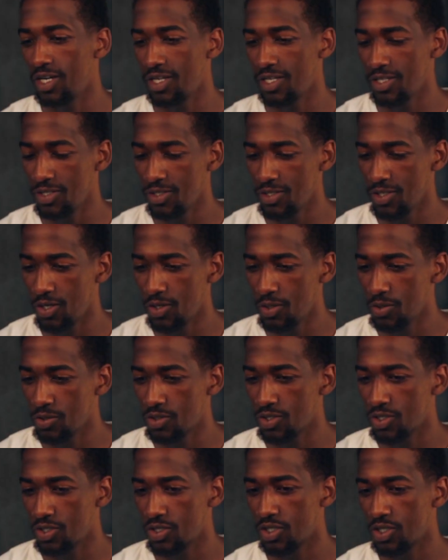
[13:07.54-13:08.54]
it
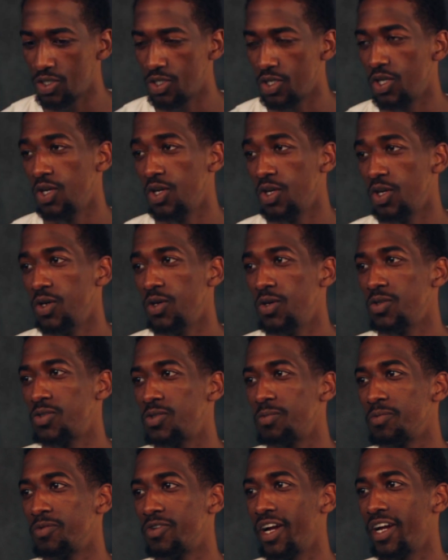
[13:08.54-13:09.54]
was
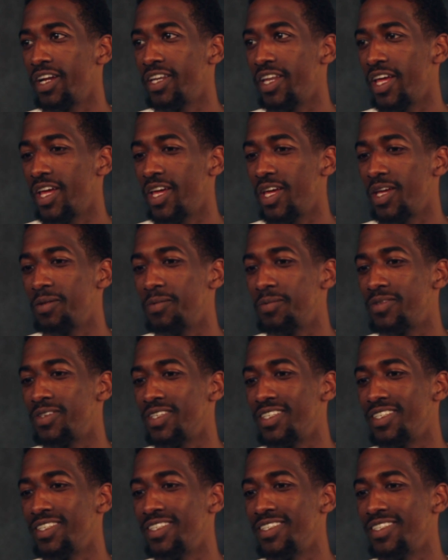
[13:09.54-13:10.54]
some great names,
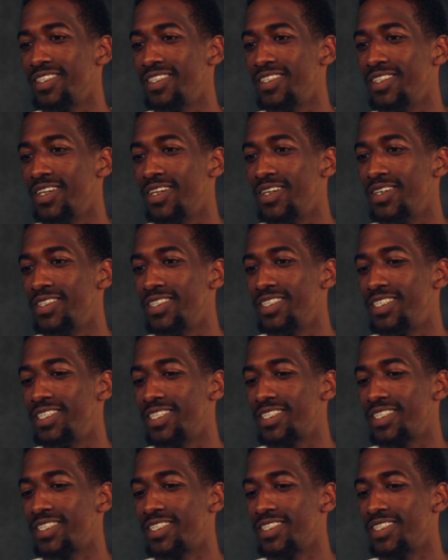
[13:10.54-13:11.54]
and you know, it's
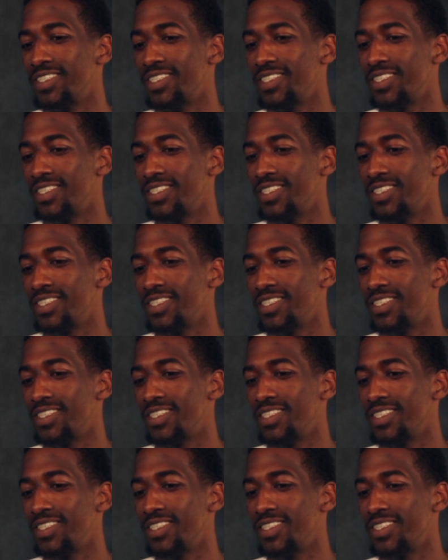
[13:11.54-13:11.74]
just